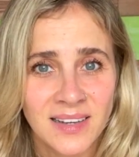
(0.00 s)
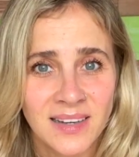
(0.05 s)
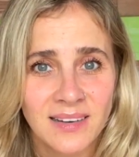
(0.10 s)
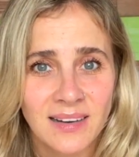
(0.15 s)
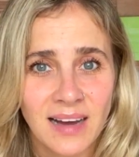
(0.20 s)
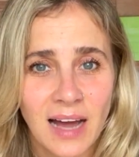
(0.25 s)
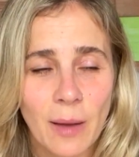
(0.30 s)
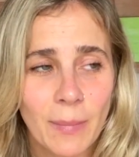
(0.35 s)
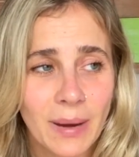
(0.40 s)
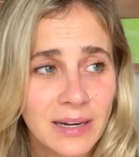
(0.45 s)

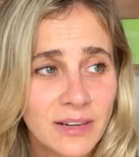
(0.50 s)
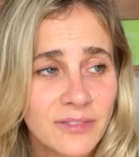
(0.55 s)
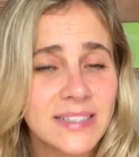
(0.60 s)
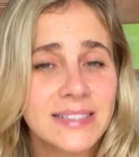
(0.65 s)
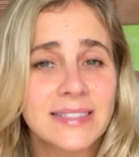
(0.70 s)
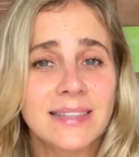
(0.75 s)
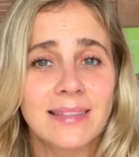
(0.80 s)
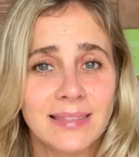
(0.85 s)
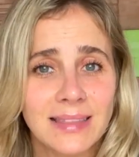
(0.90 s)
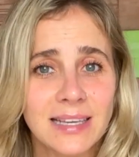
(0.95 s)
I
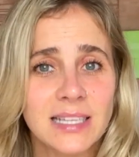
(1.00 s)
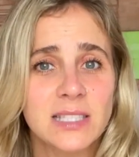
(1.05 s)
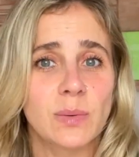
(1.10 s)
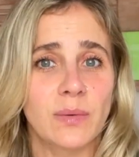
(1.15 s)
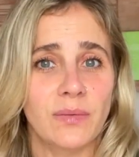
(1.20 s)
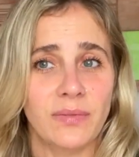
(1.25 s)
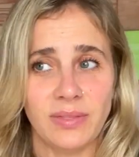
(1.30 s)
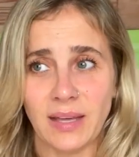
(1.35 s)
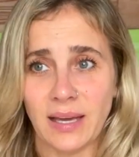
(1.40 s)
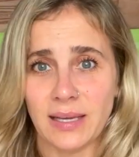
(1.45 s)
manifested things
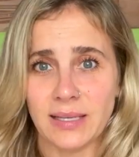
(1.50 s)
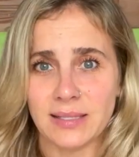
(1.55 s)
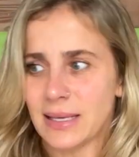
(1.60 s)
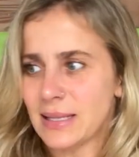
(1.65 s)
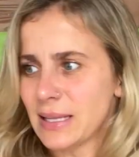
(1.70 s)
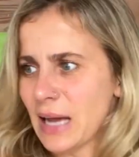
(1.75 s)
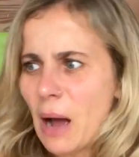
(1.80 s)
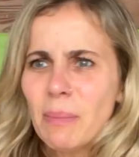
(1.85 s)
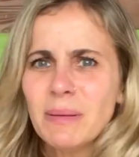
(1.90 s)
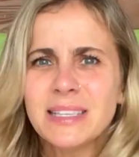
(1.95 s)
with days. It
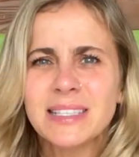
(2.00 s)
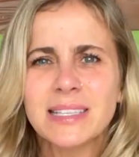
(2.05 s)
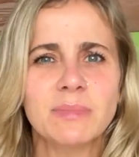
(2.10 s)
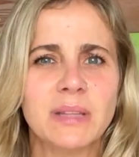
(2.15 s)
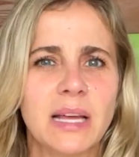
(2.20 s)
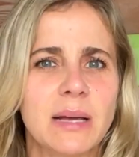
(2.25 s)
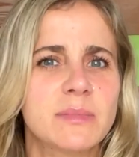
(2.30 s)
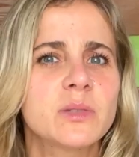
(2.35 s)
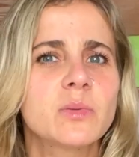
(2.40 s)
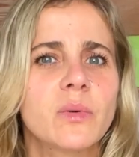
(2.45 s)
happens
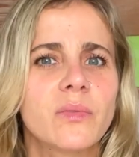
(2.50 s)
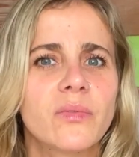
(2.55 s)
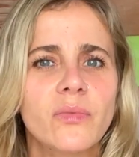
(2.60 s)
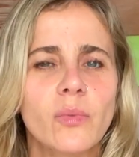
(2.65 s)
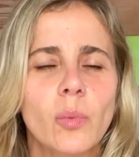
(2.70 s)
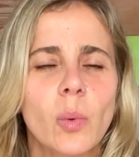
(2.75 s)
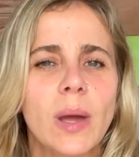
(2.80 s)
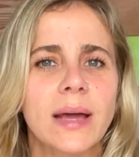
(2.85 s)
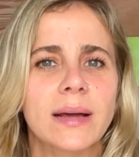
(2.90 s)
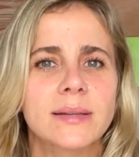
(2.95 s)
sometimes with
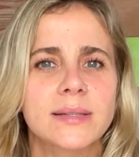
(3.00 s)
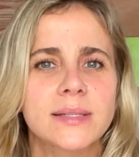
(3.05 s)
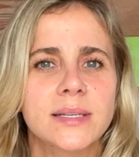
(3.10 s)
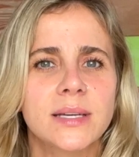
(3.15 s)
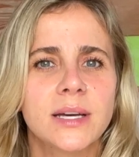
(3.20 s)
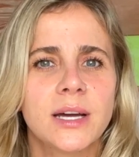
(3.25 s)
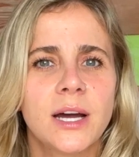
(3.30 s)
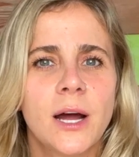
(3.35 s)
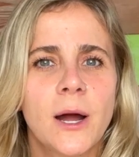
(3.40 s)
weeks.